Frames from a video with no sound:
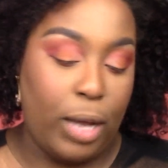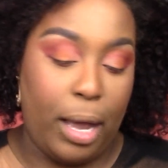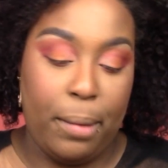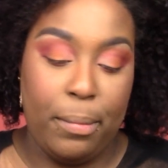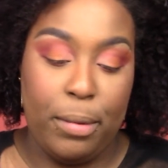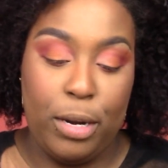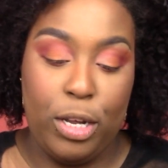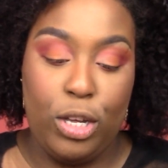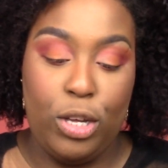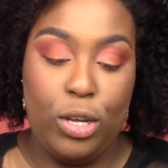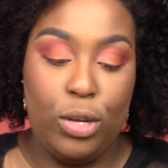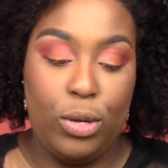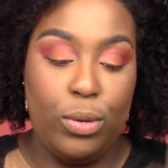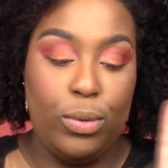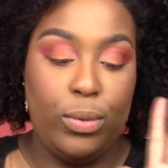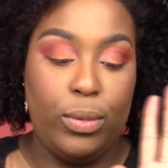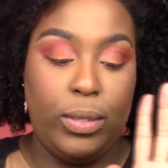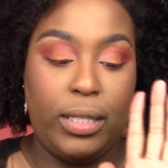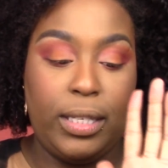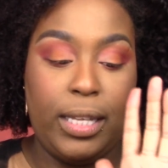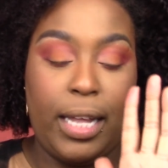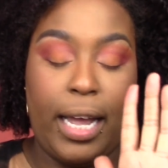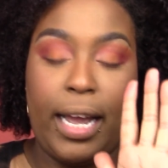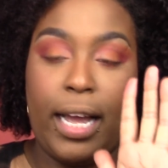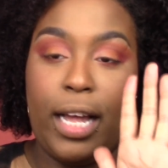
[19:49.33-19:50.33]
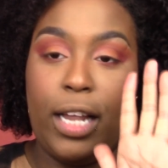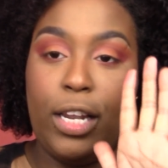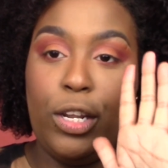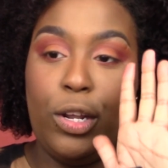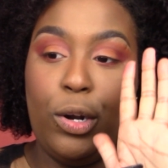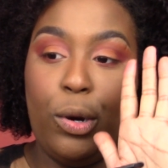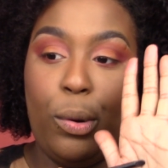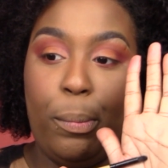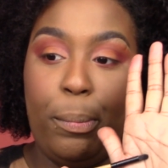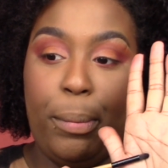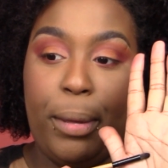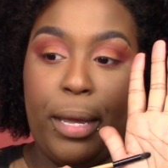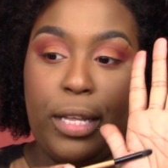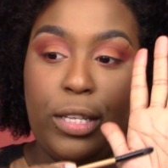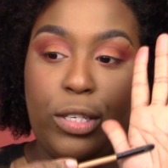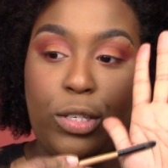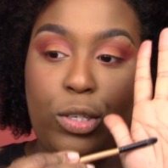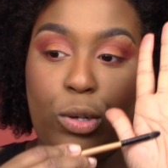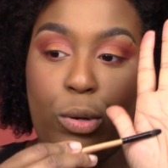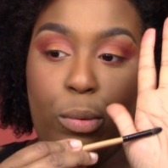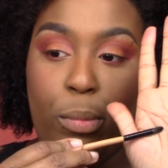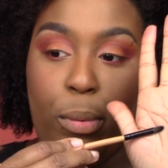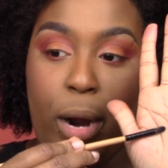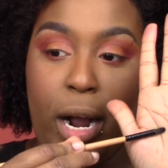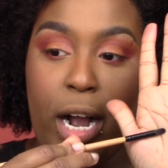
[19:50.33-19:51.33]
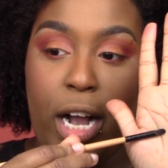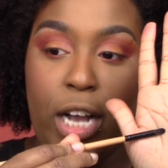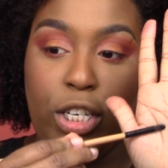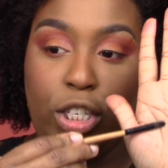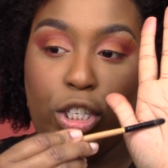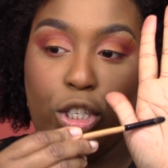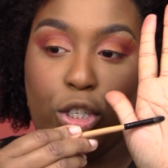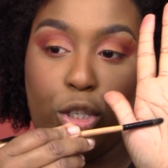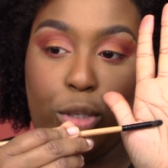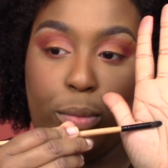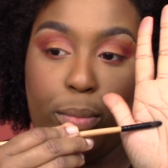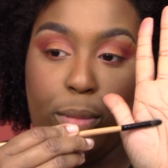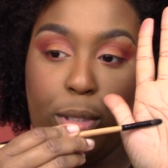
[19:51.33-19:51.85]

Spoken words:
I'm gonna use like a little pencil brush,